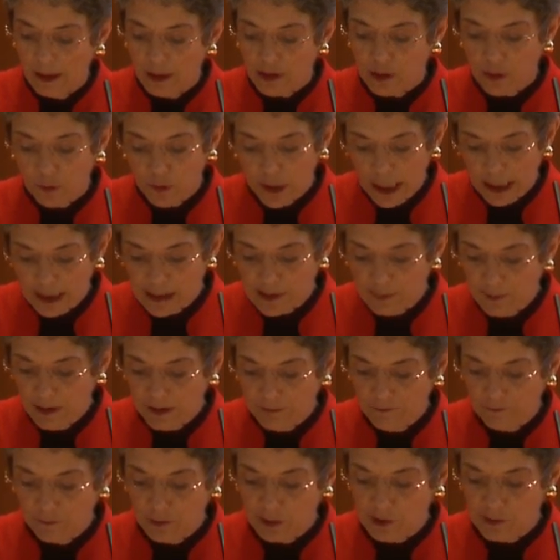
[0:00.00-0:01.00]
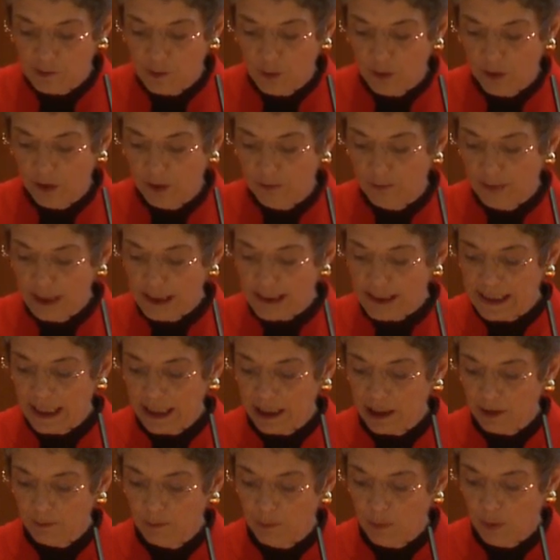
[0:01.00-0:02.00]
So that's my first point. My
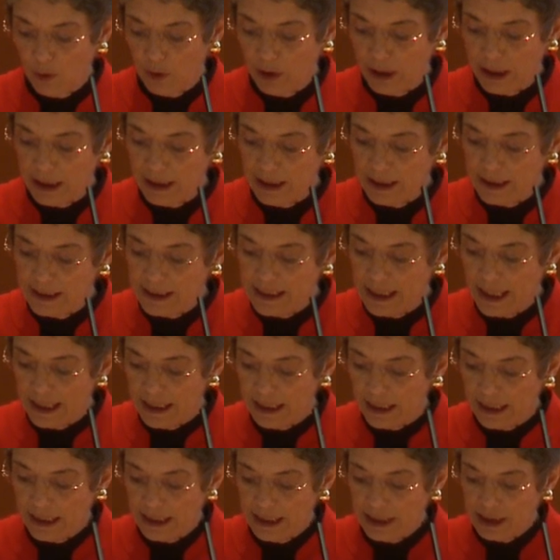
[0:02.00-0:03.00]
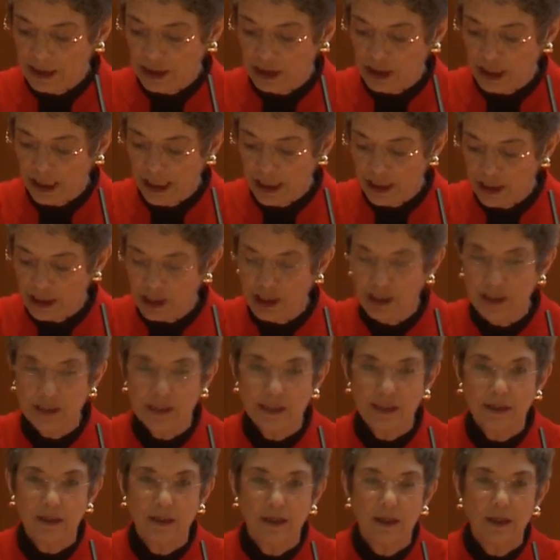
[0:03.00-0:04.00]
second point is that these
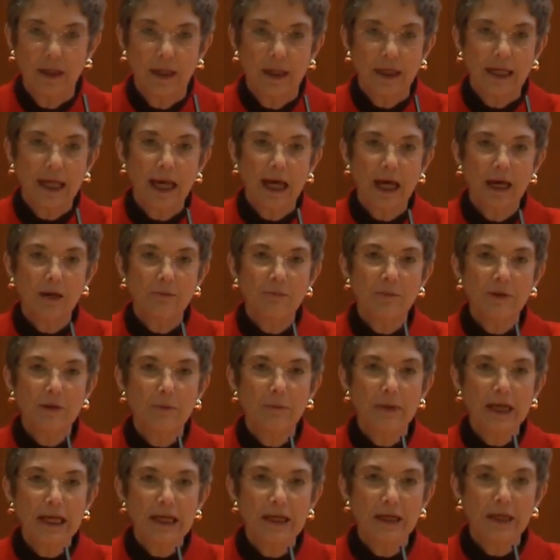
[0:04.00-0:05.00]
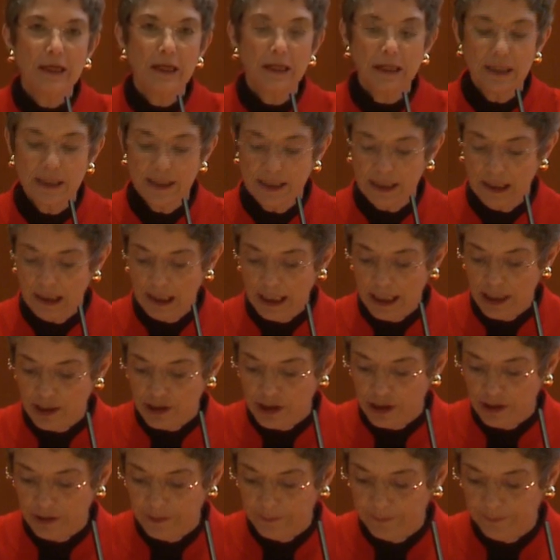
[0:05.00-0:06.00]
changes can't be made in
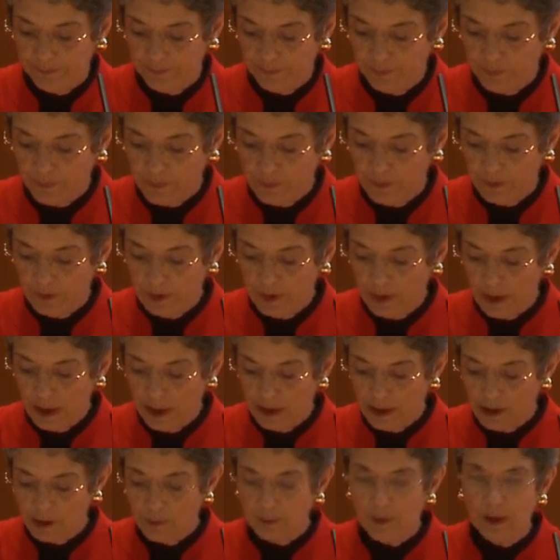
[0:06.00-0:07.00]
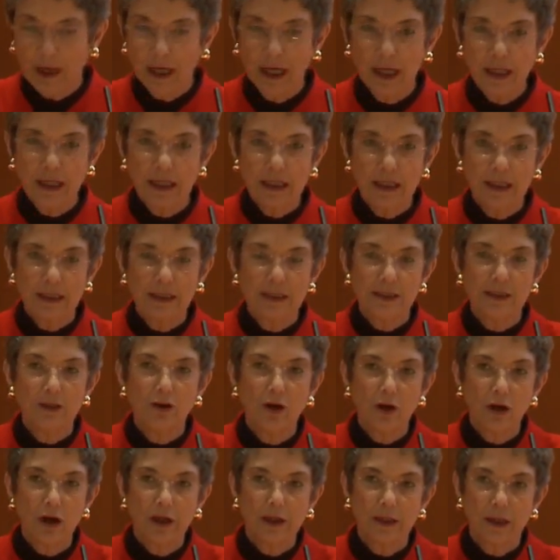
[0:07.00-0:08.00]
isolation. Japan is
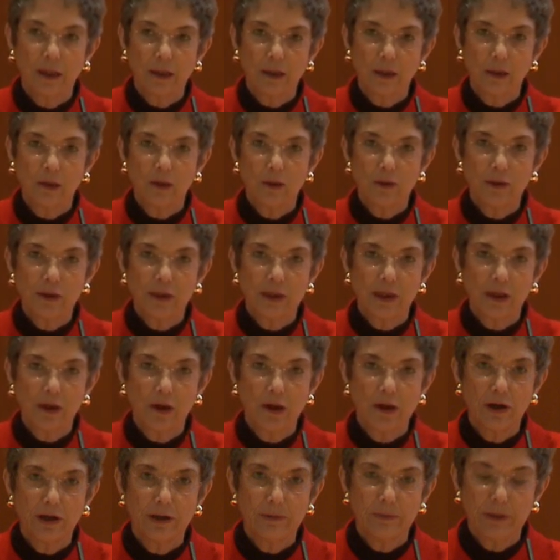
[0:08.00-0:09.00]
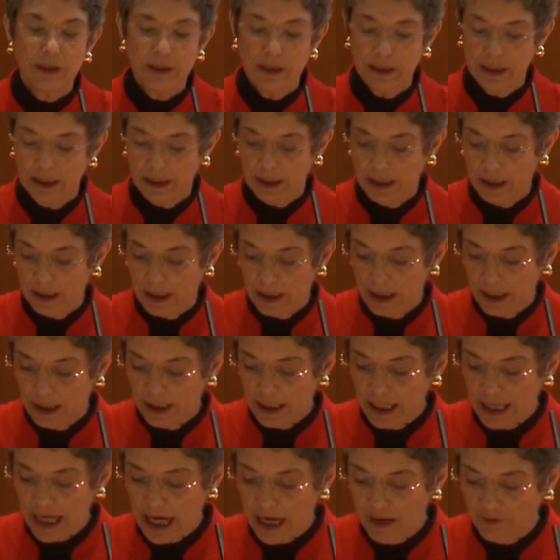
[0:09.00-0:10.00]
not a closed economy.
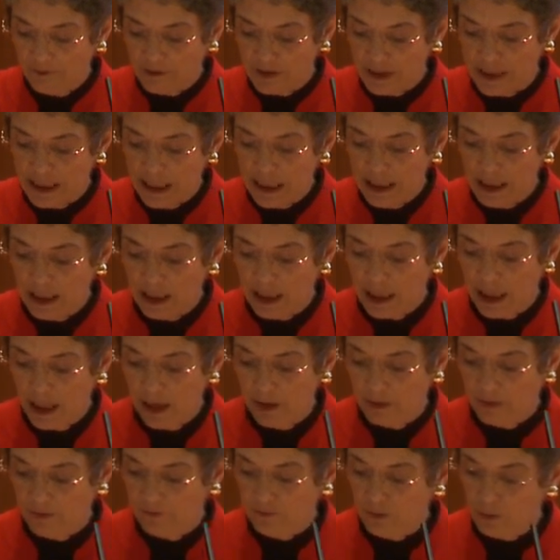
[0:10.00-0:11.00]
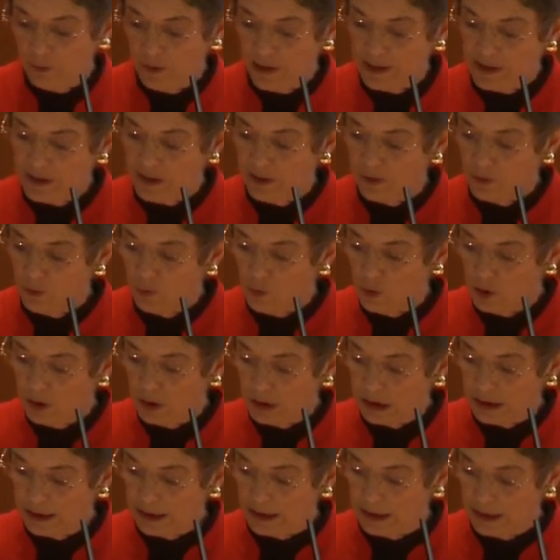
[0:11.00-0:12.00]
They have to take account of the rest of the
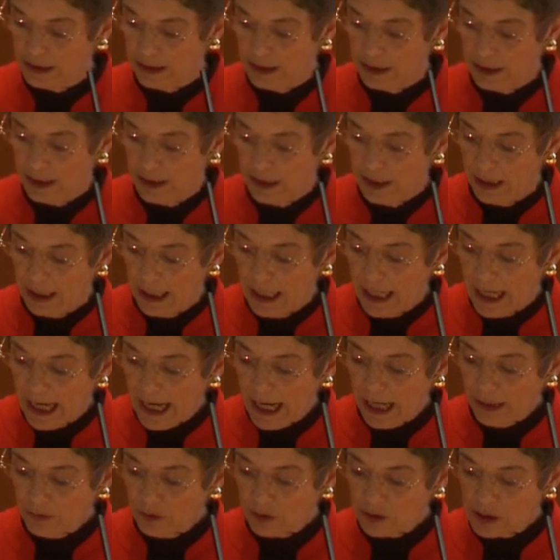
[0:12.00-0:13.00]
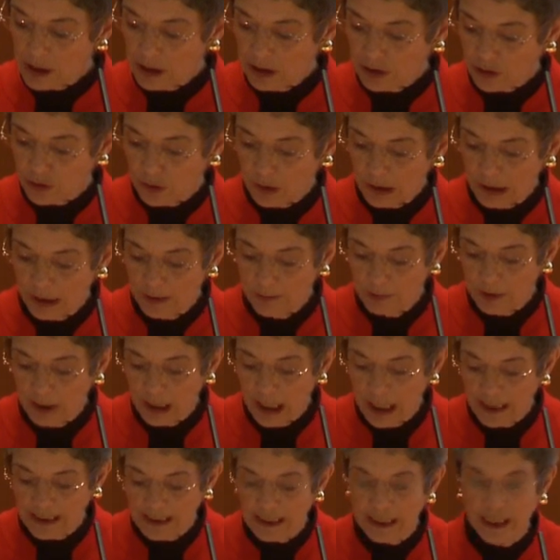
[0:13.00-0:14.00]
world. Agricultural
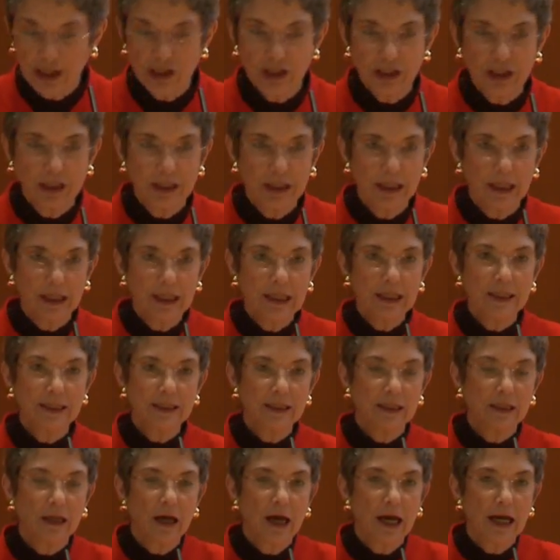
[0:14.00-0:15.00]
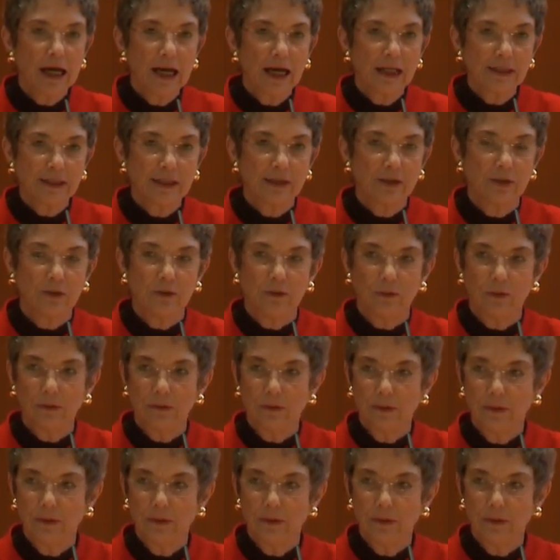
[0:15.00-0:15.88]
liberalization needs gaiatsu,